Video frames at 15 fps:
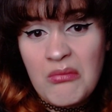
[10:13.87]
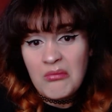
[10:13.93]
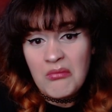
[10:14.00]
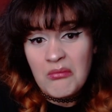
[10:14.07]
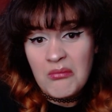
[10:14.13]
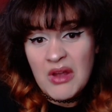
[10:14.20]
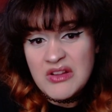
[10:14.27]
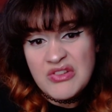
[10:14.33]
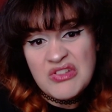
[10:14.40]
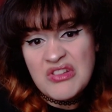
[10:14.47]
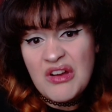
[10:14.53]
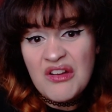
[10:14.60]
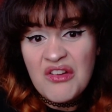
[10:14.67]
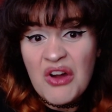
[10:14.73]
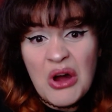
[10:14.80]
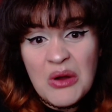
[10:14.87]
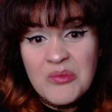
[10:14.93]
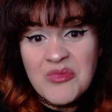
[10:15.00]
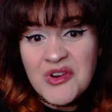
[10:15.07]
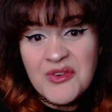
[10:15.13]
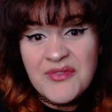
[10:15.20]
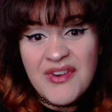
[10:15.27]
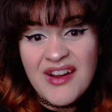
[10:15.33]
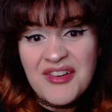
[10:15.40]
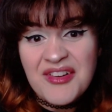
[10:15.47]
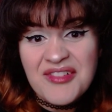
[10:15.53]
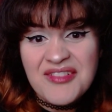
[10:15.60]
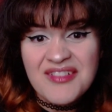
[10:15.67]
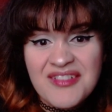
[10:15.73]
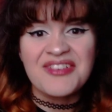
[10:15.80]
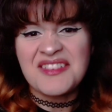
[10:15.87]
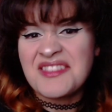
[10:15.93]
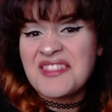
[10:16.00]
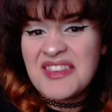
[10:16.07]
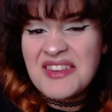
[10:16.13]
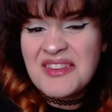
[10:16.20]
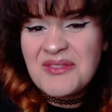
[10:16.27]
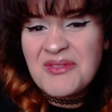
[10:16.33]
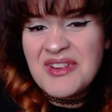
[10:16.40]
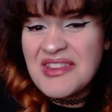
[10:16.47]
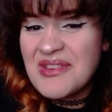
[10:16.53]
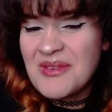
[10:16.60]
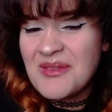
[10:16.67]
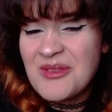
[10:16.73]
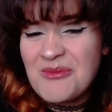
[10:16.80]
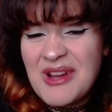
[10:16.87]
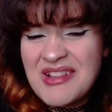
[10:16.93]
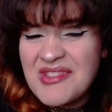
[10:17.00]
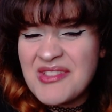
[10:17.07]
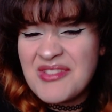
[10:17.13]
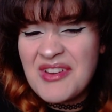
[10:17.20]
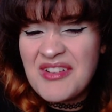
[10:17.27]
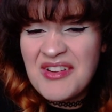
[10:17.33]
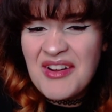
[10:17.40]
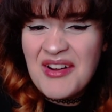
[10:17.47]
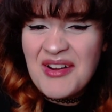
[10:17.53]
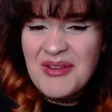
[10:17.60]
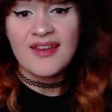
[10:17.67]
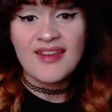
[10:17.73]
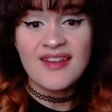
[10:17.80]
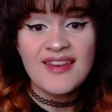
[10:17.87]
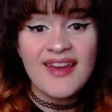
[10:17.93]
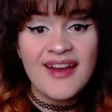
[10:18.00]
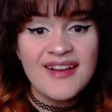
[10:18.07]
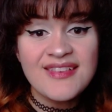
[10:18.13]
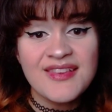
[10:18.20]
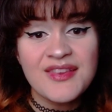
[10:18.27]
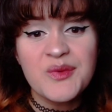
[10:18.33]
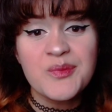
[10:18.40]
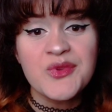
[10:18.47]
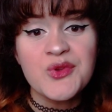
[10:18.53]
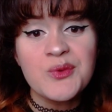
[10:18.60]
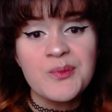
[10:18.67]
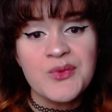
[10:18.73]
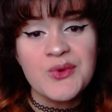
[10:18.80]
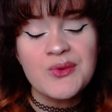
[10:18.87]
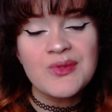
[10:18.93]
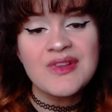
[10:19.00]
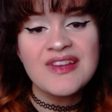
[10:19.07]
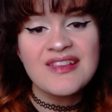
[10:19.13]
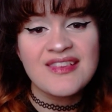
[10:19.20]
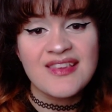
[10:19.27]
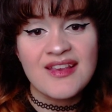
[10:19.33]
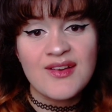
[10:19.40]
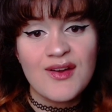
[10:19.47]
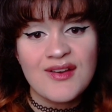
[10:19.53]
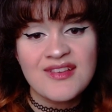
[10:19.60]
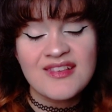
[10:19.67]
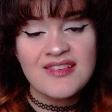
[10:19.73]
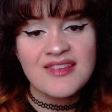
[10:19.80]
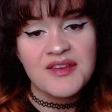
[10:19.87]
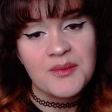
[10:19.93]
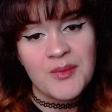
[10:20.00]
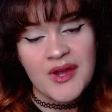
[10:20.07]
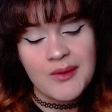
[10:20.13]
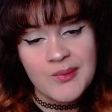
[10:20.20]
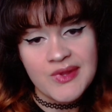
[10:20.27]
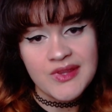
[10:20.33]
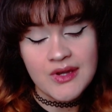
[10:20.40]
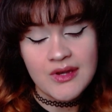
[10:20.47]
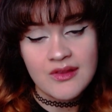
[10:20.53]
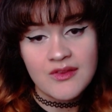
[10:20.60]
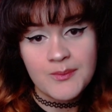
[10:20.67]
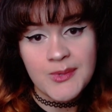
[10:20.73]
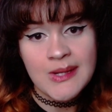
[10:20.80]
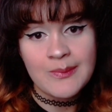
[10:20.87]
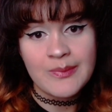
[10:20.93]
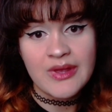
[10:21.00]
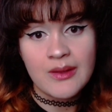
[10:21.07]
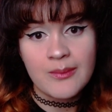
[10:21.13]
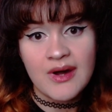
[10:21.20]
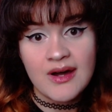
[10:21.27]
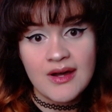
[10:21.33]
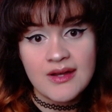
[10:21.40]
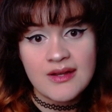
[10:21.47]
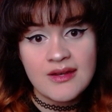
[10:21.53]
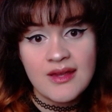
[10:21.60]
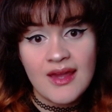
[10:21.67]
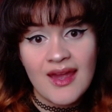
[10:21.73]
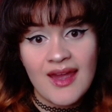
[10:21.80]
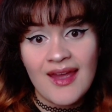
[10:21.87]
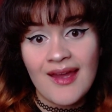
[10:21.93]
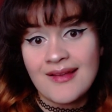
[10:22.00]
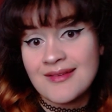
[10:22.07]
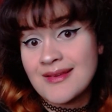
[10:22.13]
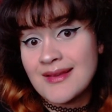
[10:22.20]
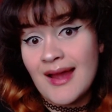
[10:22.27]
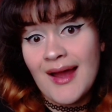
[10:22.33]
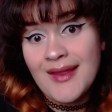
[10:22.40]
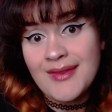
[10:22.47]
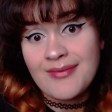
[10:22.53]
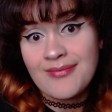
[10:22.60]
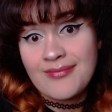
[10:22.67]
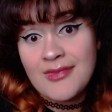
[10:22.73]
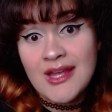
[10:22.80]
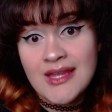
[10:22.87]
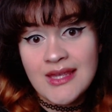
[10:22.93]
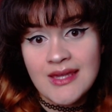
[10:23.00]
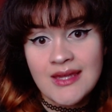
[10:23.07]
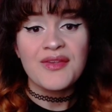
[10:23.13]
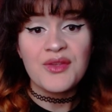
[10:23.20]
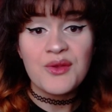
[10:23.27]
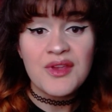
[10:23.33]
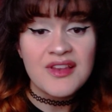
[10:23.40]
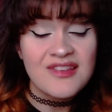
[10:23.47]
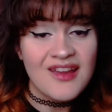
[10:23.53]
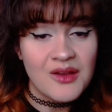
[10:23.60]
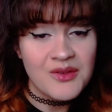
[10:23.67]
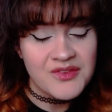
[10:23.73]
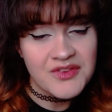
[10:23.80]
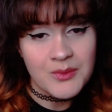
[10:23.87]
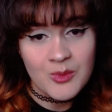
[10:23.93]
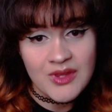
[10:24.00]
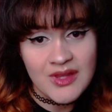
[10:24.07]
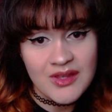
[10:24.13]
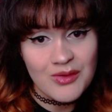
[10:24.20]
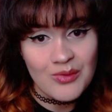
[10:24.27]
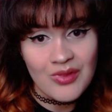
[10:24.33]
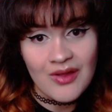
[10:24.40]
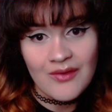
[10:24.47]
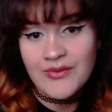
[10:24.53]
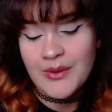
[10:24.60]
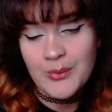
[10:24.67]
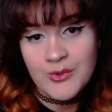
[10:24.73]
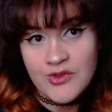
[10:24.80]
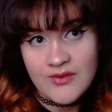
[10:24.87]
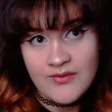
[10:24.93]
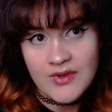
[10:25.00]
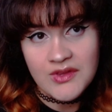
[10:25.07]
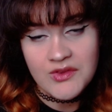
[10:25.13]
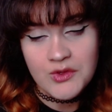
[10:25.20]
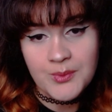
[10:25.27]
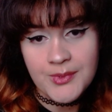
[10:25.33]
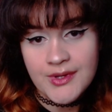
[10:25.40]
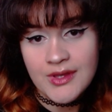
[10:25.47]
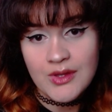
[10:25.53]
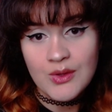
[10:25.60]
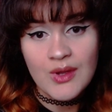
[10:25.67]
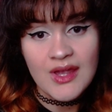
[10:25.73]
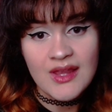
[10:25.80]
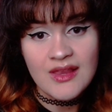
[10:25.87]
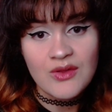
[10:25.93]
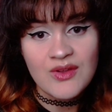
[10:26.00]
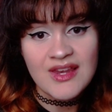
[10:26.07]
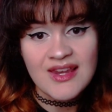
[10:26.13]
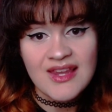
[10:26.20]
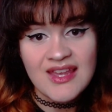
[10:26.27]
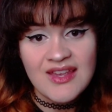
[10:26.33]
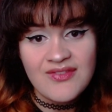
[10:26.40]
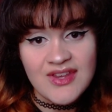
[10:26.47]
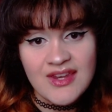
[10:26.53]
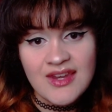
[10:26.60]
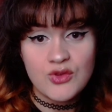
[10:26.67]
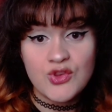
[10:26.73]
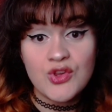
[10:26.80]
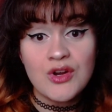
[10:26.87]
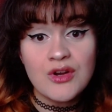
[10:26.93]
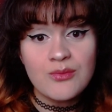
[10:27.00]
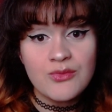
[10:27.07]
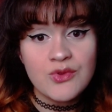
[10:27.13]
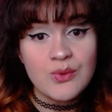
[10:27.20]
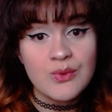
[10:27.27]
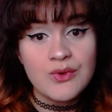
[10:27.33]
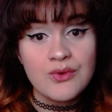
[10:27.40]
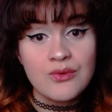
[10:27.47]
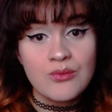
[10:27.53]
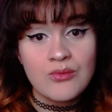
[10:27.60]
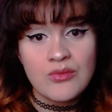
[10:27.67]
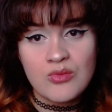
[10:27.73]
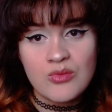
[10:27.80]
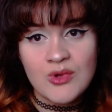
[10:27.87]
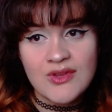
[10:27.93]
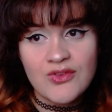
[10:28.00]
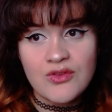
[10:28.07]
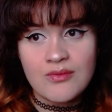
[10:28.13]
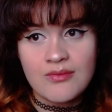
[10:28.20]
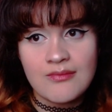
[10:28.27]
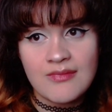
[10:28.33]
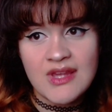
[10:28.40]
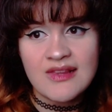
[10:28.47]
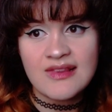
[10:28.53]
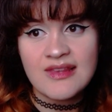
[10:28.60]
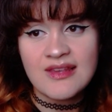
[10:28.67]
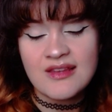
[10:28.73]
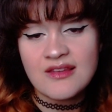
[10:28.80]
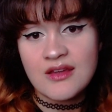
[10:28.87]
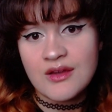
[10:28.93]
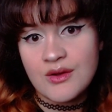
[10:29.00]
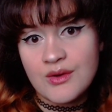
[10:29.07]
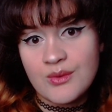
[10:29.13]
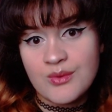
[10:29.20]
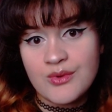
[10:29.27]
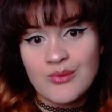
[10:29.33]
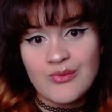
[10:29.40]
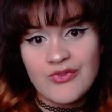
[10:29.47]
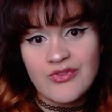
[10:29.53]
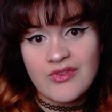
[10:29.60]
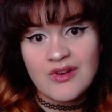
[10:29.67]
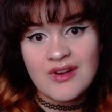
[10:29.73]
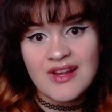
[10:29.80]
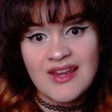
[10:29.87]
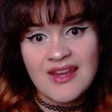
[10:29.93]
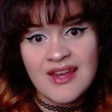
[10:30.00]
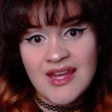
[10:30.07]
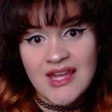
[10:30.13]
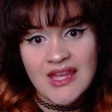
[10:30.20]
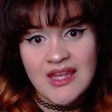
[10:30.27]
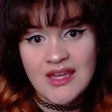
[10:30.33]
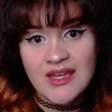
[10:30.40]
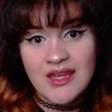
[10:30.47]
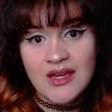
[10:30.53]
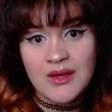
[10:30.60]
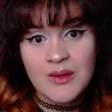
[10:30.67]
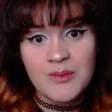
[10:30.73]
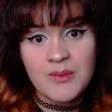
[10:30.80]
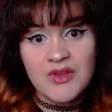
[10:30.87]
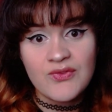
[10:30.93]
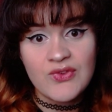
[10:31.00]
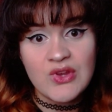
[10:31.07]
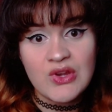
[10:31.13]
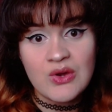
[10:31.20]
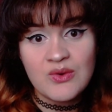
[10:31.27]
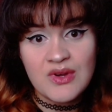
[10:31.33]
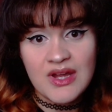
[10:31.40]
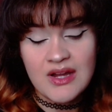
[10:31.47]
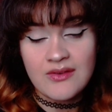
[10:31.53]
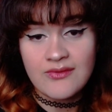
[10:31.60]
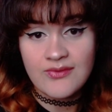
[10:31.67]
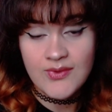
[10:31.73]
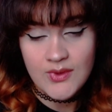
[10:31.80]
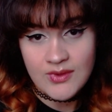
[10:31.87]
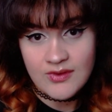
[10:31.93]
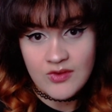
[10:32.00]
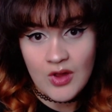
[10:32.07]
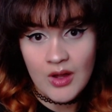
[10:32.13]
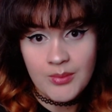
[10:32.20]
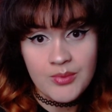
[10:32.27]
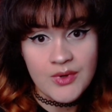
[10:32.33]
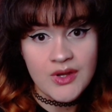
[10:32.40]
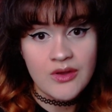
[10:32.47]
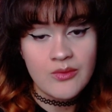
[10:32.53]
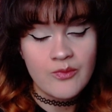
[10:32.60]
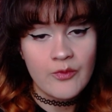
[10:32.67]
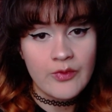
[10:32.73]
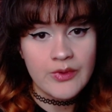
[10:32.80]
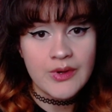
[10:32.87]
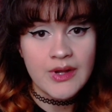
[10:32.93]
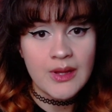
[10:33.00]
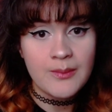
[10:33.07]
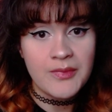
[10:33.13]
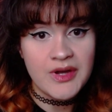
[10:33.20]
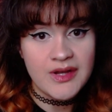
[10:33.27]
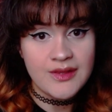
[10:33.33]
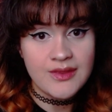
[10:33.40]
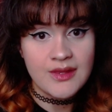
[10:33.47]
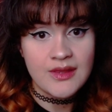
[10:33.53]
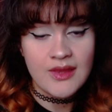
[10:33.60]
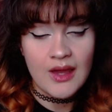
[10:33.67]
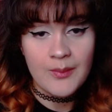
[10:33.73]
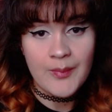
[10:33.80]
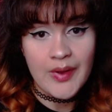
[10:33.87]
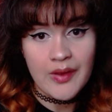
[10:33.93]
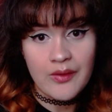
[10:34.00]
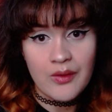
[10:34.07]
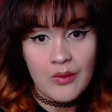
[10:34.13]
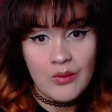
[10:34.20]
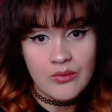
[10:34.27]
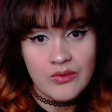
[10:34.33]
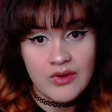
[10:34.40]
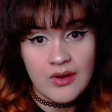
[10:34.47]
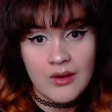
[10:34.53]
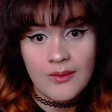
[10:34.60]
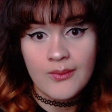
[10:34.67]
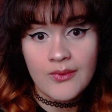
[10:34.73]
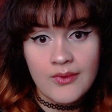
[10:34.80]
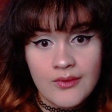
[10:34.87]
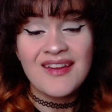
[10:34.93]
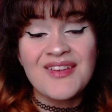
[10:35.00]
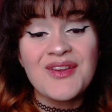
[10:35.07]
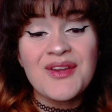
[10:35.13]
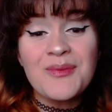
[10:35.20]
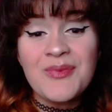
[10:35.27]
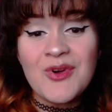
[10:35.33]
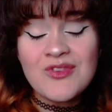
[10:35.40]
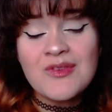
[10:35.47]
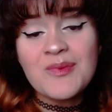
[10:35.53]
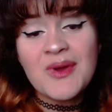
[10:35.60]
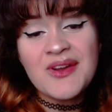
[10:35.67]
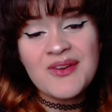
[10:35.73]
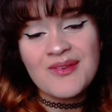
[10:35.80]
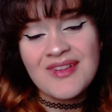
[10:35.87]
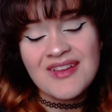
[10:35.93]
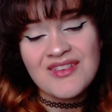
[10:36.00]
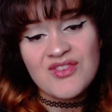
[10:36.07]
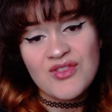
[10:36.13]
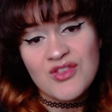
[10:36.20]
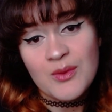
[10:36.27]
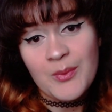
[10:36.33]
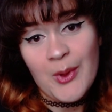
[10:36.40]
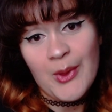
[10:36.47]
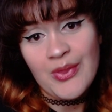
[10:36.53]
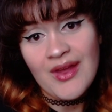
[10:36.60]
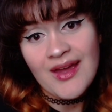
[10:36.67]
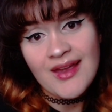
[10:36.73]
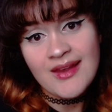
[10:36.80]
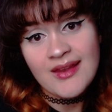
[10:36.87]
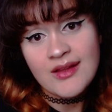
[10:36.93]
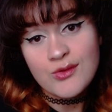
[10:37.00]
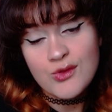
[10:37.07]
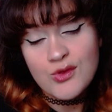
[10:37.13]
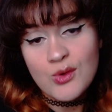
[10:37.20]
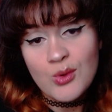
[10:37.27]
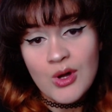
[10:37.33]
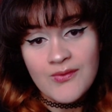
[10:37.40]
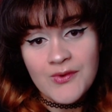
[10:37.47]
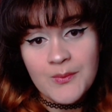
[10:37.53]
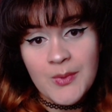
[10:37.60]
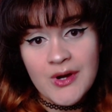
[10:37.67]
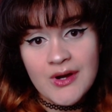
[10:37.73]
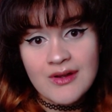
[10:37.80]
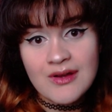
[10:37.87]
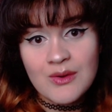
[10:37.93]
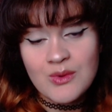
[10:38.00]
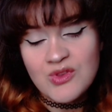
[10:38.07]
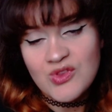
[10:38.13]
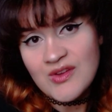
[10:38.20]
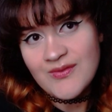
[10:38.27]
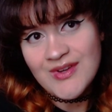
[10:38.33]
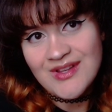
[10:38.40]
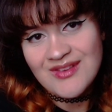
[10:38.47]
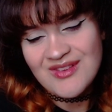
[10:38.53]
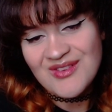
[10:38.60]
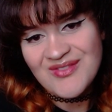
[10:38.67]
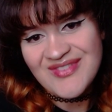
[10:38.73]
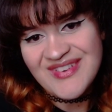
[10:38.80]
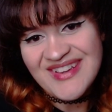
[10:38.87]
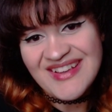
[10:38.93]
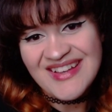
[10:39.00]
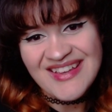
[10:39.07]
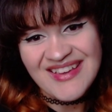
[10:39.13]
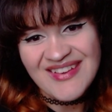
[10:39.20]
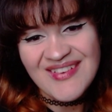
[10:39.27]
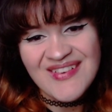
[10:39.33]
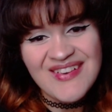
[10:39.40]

Match.com profile. Does anyone use Match.com? It adds some new moodlets, and honestly, in my opinion, it's a pretty big mod, and I like it. You can tell someone that you love them, which I find super cute, and you can even charm the room, which makes the entire room flirty, and if you don't have the Stop Random Flirting mod, then that might go terrible. You can post about your relationship online and show off your partner, which I find so freaking cute.